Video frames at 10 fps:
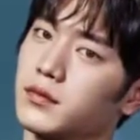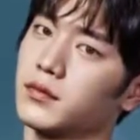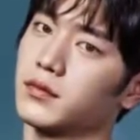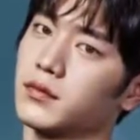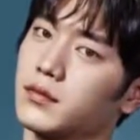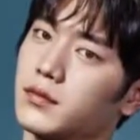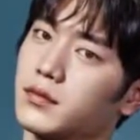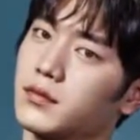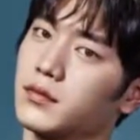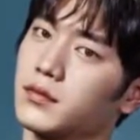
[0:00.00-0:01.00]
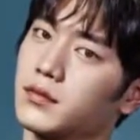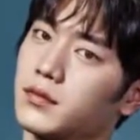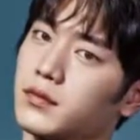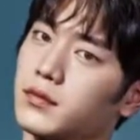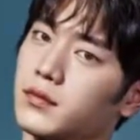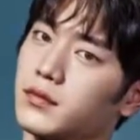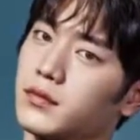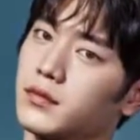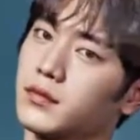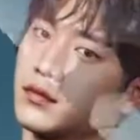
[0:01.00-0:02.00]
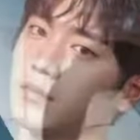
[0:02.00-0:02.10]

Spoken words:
(silence)